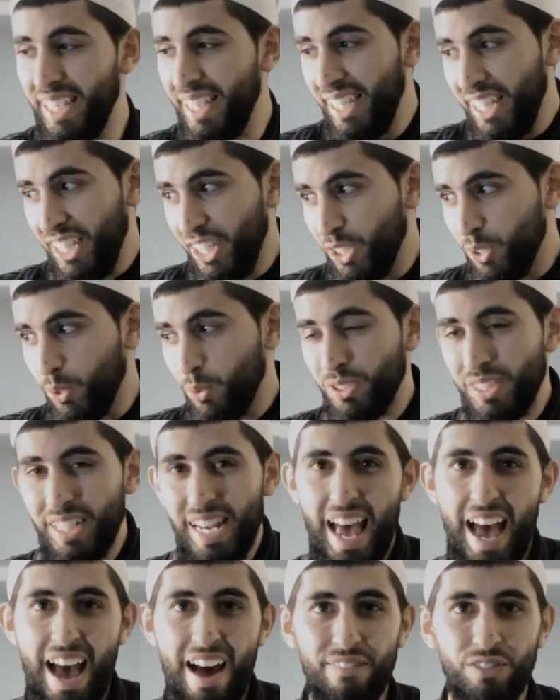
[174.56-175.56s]
heels and
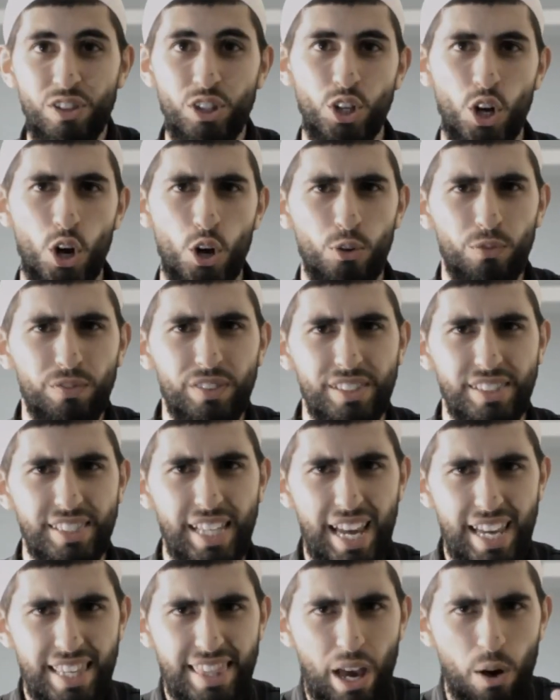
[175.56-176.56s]
have the nerve to
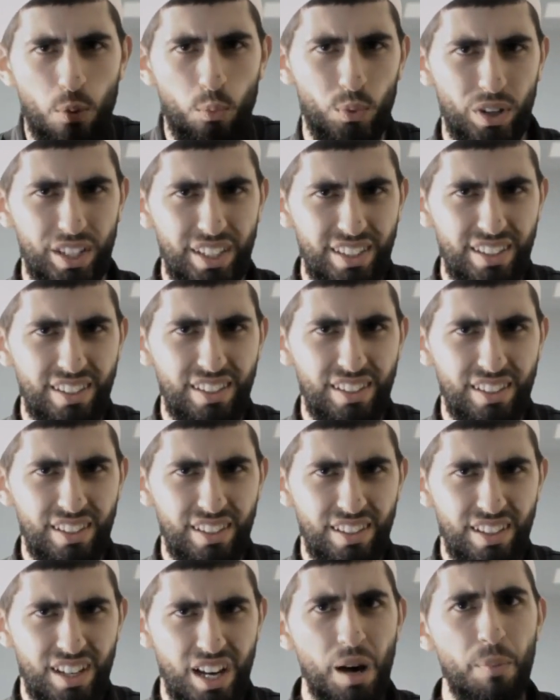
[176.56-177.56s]
say that we
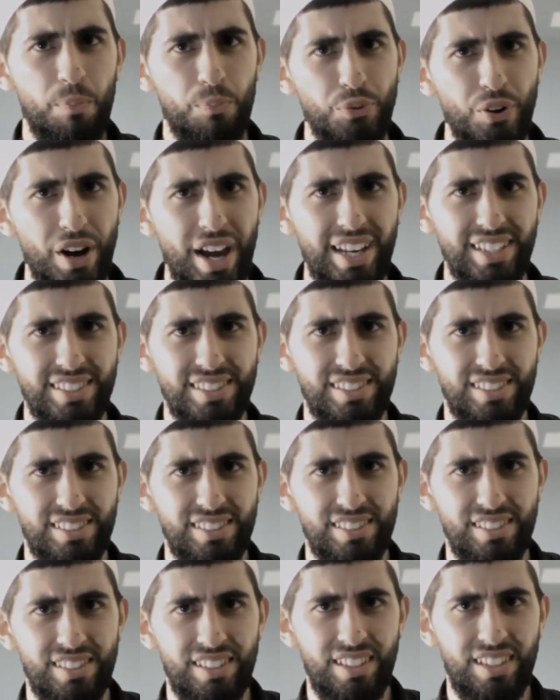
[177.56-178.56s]

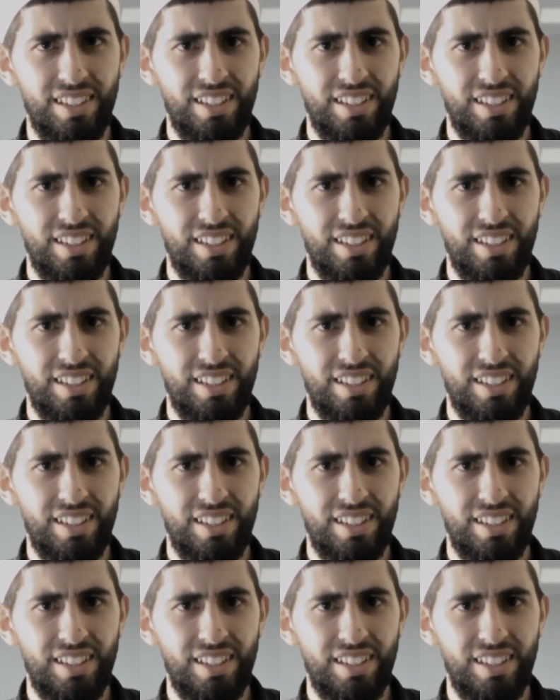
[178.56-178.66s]
oppress.